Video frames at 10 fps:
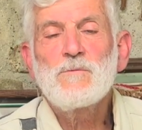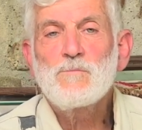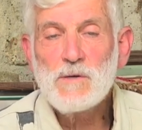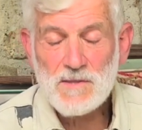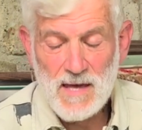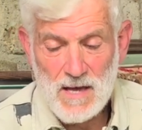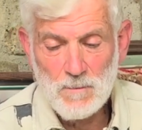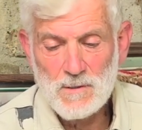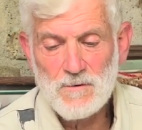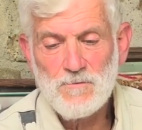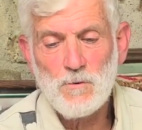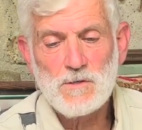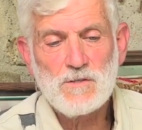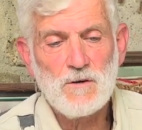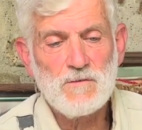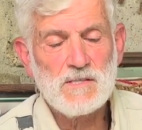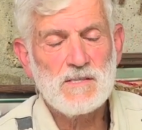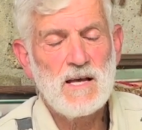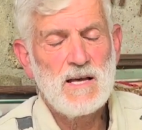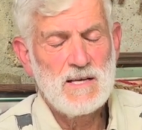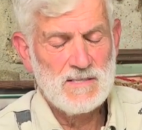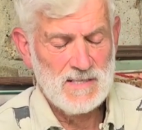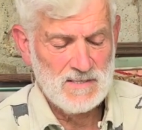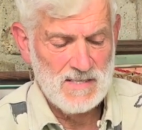with the help of the Forest Service since